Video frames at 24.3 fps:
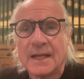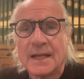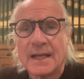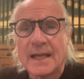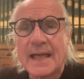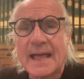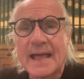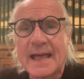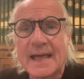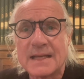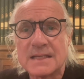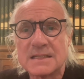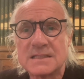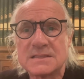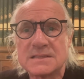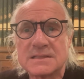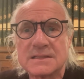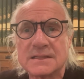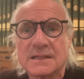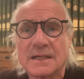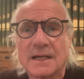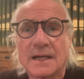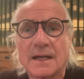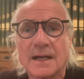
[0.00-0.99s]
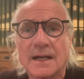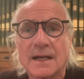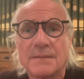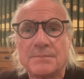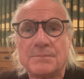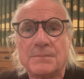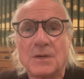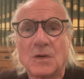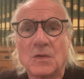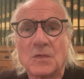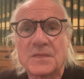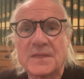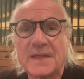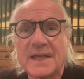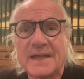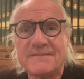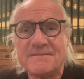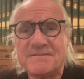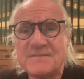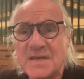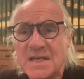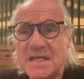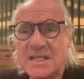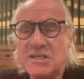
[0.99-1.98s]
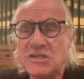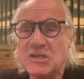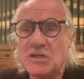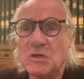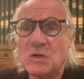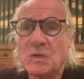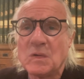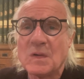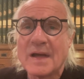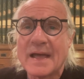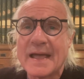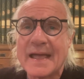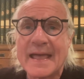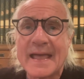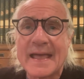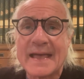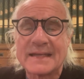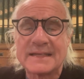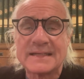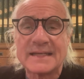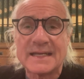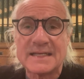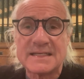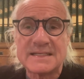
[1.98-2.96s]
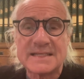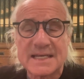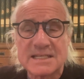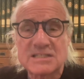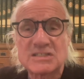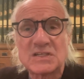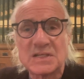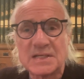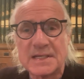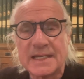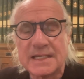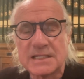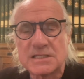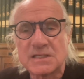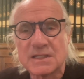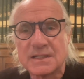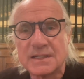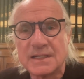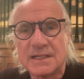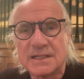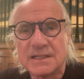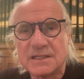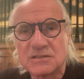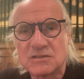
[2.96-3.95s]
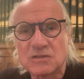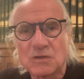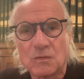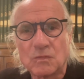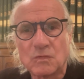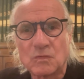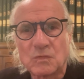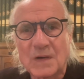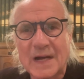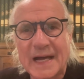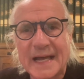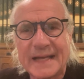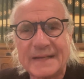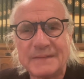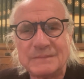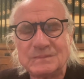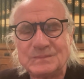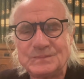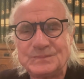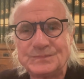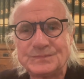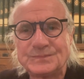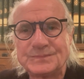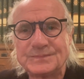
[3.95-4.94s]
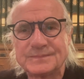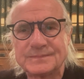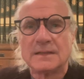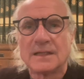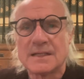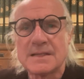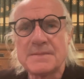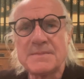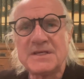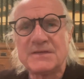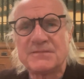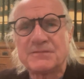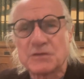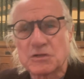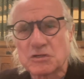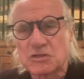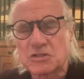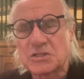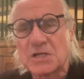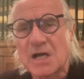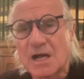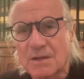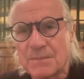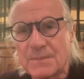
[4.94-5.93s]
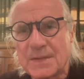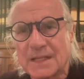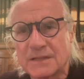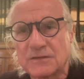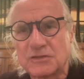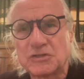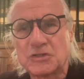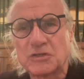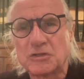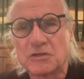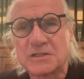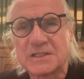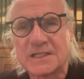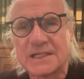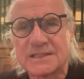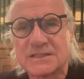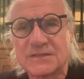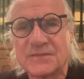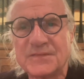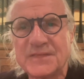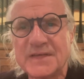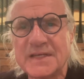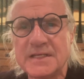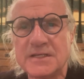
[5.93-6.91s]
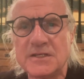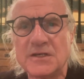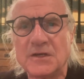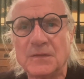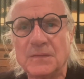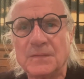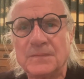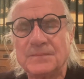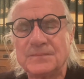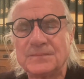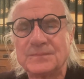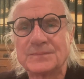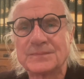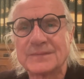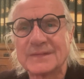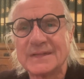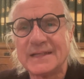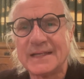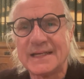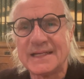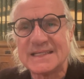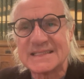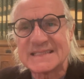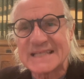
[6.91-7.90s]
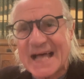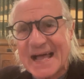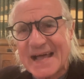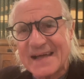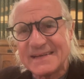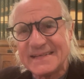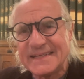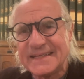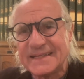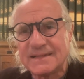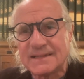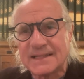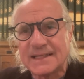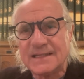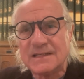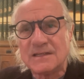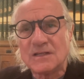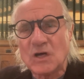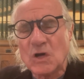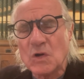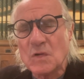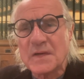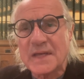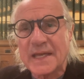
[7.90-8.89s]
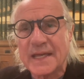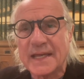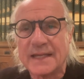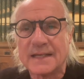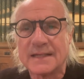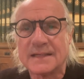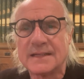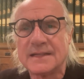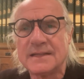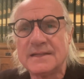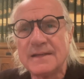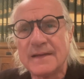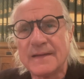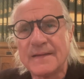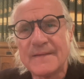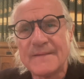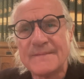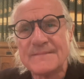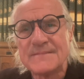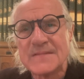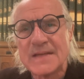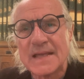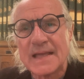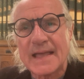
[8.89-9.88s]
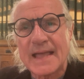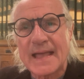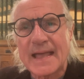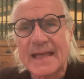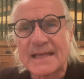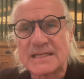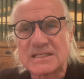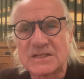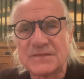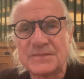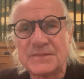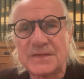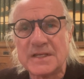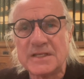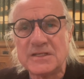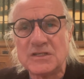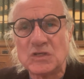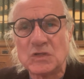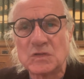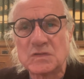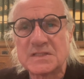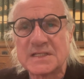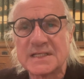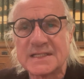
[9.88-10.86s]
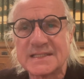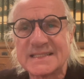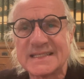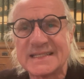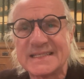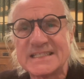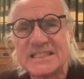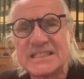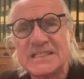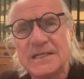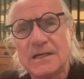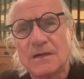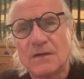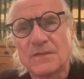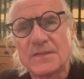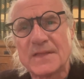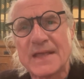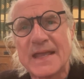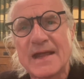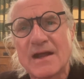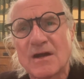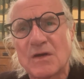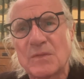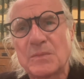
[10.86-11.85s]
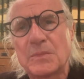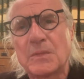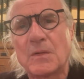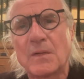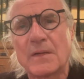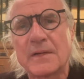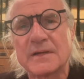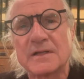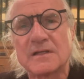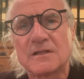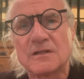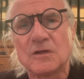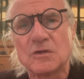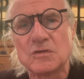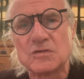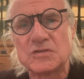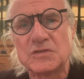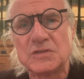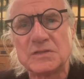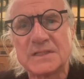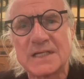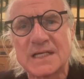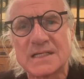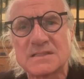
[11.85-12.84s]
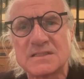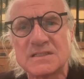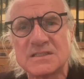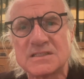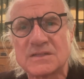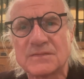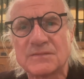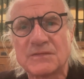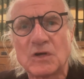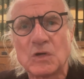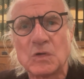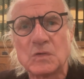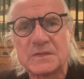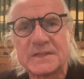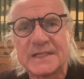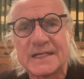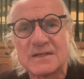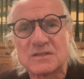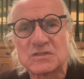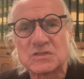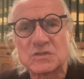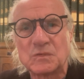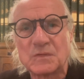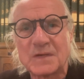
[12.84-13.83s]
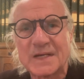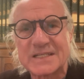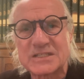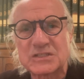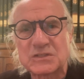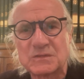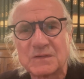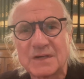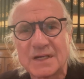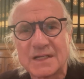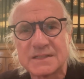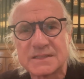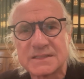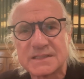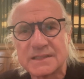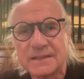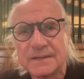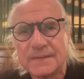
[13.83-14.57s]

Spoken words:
as both a venue and a destination in its own right. Now, let me first talk about the church as a venue. It is ideally located as a venue since it is near the airport and close to dozens of hotels and restaurants.